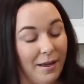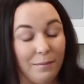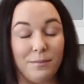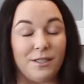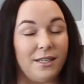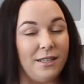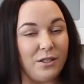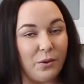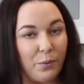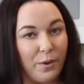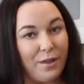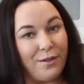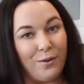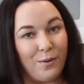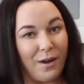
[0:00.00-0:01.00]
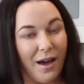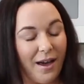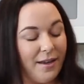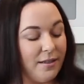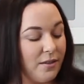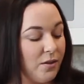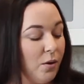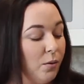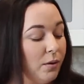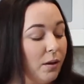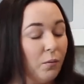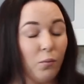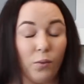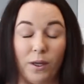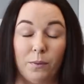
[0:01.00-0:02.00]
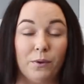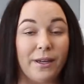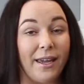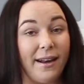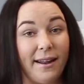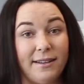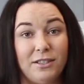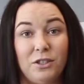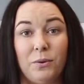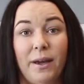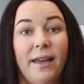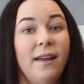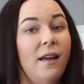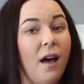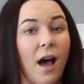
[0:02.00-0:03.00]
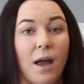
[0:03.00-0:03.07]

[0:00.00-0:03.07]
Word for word: empties with you guys, so we will get into it.